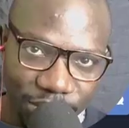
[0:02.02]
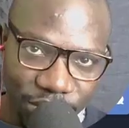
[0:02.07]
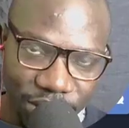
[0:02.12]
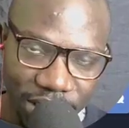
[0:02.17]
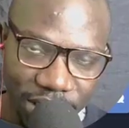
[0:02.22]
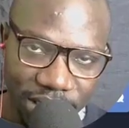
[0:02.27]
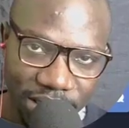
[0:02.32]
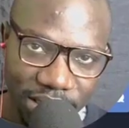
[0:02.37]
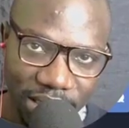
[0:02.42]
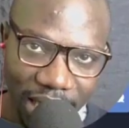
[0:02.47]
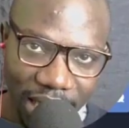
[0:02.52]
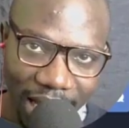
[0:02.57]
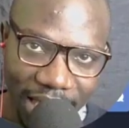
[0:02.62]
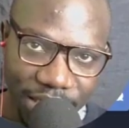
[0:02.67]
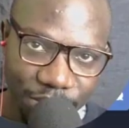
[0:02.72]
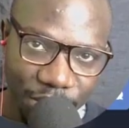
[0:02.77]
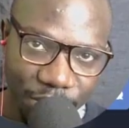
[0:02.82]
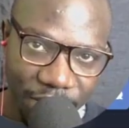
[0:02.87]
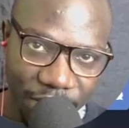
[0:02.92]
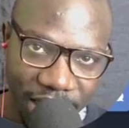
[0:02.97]
to this
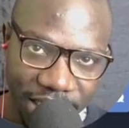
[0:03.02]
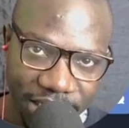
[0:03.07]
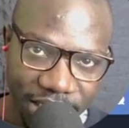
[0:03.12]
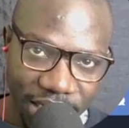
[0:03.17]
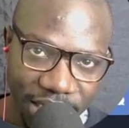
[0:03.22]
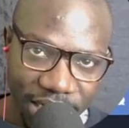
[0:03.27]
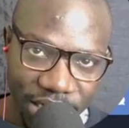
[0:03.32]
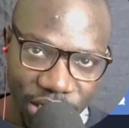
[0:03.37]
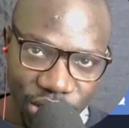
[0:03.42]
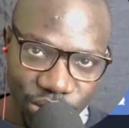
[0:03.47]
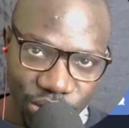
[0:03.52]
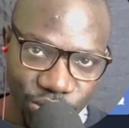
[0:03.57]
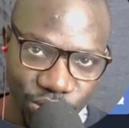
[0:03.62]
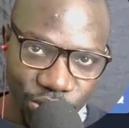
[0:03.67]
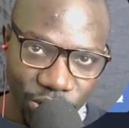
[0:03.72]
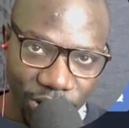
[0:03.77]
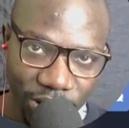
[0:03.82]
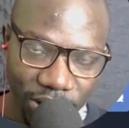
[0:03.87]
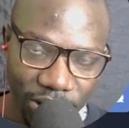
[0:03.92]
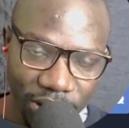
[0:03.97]
Ispmanager
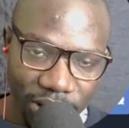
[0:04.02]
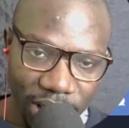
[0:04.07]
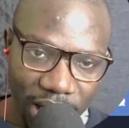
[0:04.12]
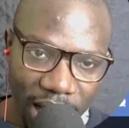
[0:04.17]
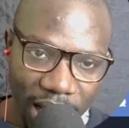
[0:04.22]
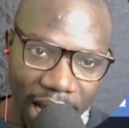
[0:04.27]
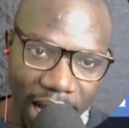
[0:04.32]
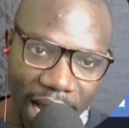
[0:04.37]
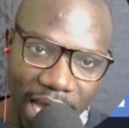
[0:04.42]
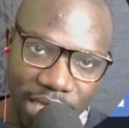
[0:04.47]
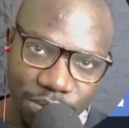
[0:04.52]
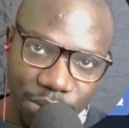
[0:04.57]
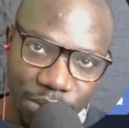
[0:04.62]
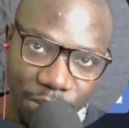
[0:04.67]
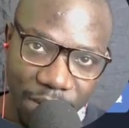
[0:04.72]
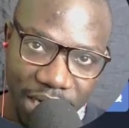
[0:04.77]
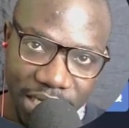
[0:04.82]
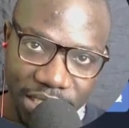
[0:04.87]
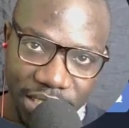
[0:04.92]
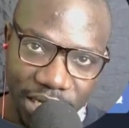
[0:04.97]
tutorial.
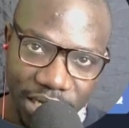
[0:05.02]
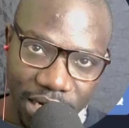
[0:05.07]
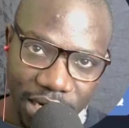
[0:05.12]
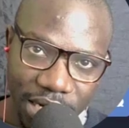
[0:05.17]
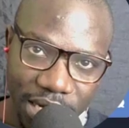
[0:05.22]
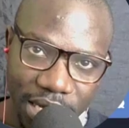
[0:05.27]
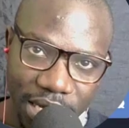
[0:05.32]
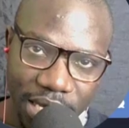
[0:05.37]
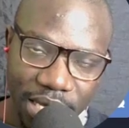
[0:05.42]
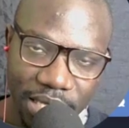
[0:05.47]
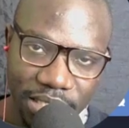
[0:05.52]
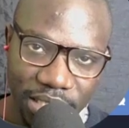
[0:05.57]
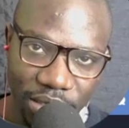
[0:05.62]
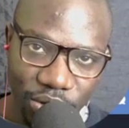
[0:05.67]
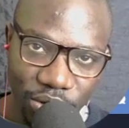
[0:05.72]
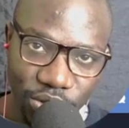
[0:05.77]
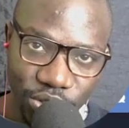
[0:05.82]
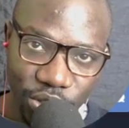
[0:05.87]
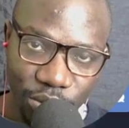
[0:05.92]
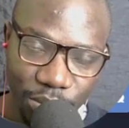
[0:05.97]
Ispmanager is a
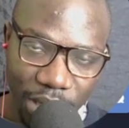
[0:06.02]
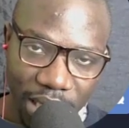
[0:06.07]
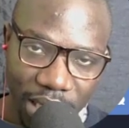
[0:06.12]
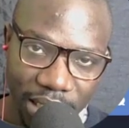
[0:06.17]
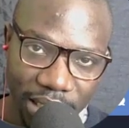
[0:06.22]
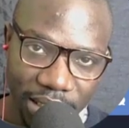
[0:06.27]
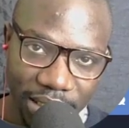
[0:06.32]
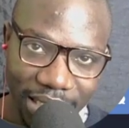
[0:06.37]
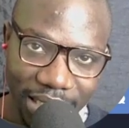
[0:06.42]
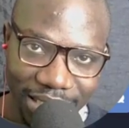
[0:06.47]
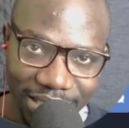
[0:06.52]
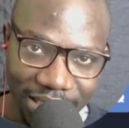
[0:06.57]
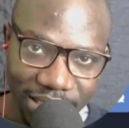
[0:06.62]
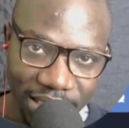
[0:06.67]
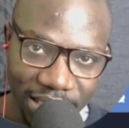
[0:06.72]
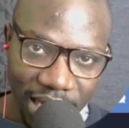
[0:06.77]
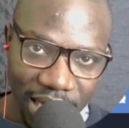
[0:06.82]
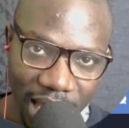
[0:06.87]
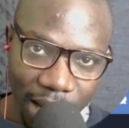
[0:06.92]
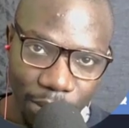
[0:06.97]
control panel that is
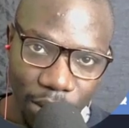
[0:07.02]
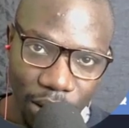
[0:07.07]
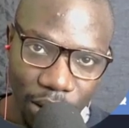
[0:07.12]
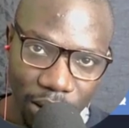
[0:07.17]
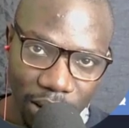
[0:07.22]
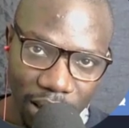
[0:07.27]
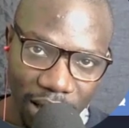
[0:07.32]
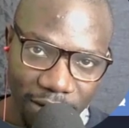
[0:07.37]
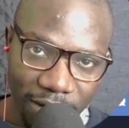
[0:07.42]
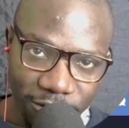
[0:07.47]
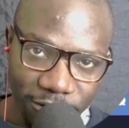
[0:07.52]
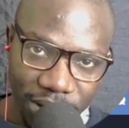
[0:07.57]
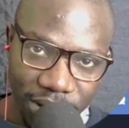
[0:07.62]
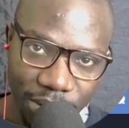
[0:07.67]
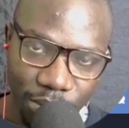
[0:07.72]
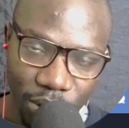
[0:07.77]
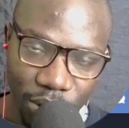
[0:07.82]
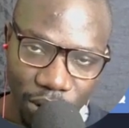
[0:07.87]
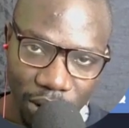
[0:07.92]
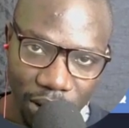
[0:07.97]
reliable,
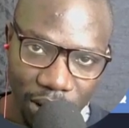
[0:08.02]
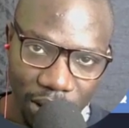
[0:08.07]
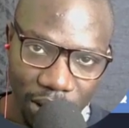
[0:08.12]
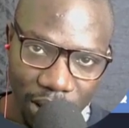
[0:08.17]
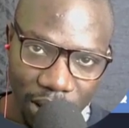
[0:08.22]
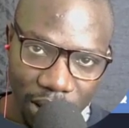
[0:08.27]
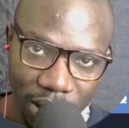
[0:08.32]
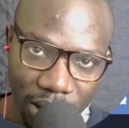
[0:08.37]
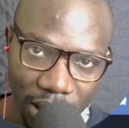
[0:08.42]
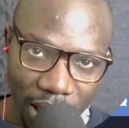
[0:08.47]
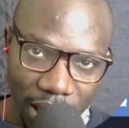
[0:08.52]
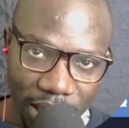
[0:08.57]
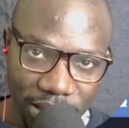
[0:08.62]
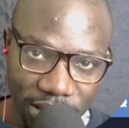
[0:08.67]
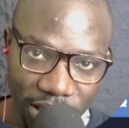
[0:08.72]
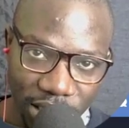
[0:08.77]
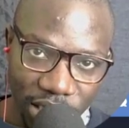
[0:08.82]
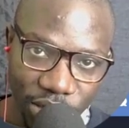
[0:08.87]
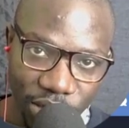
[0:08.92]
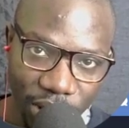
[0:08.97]
affordable, and
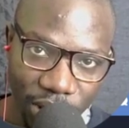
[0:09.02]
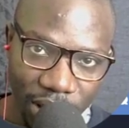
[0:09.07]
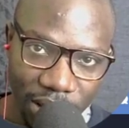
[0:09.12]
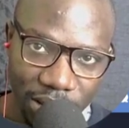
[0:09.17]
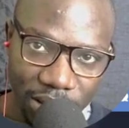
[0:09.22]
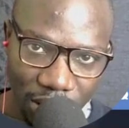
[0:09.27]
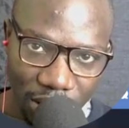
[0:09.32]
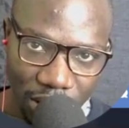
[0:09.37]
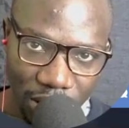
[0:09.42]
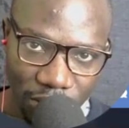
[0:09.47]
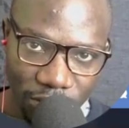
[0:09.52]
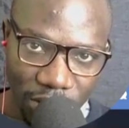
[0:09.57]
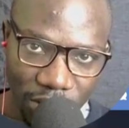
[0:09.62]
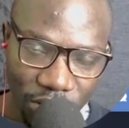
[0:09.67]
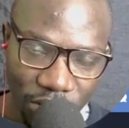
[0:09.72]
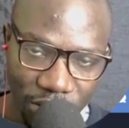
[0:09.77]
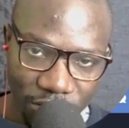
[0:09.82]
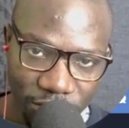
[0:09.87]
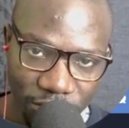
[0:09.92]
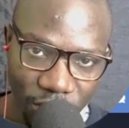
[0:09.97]
secure. If you're
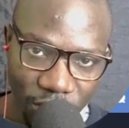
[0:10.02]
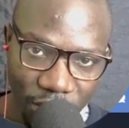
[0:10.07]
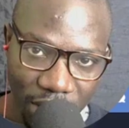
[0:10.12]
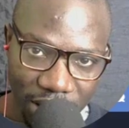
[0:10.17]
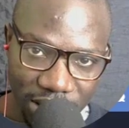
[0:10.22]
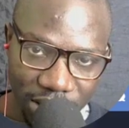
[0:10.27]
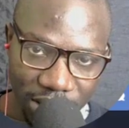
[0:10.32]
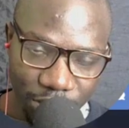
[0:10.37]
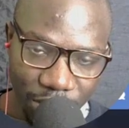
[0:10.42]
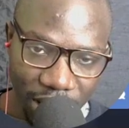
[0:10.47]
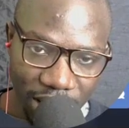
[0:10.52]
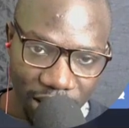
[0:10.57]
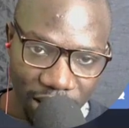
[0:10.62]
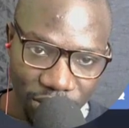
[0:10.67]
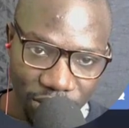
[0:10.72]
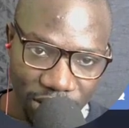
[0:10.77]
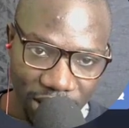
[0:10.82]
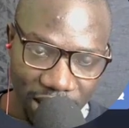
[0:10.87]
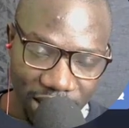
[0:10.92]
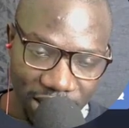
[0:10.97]
looking for a cPanel
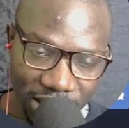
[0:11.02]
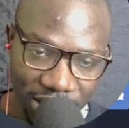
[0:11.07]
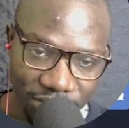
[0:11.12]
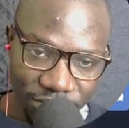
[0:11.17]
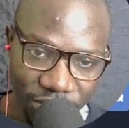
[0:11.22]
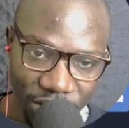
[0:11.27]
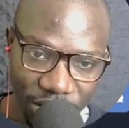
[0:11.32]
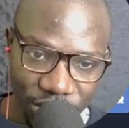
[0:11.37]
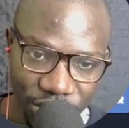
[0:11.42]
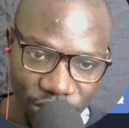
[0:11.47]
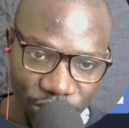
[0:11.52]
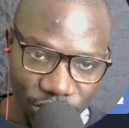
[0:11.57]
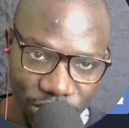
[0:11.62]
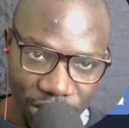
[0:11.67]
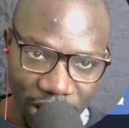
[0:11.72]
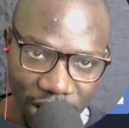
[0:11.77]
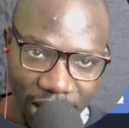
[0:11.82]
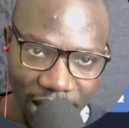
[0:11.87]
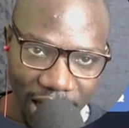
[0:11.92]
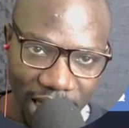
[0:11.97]
alternative, you can
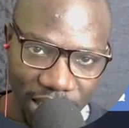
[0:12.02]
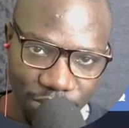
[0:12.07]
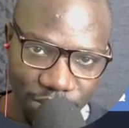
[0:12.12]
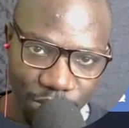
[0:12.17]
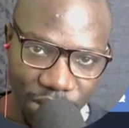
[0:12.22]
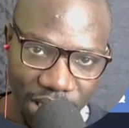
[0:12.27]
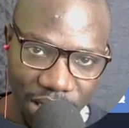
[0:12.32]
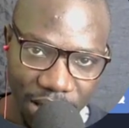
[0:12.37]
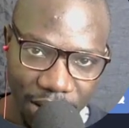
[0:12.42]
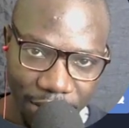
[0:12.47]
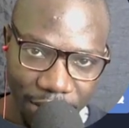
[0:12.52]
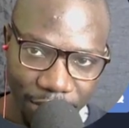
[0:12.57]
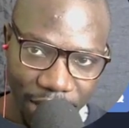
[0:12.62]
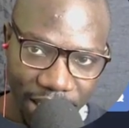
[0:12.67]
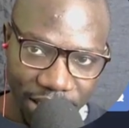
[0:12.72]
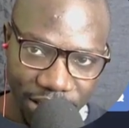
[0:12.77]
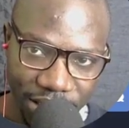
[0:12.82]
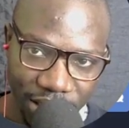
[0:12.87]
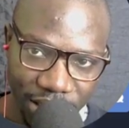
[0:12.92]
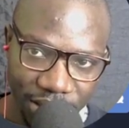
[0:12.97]
use
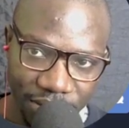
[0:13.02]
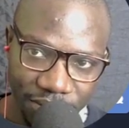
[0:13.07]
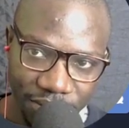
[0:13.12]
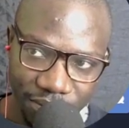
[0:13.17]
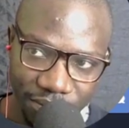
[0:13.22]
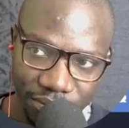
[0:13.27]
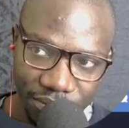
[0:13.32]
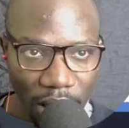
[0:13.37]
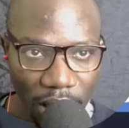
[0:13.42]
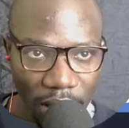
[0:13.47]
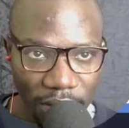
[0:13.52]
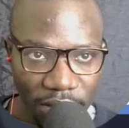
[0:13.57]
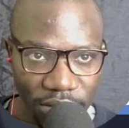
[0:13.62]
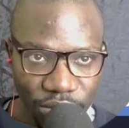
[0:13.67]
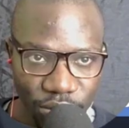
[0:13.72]
Ispmanager. In this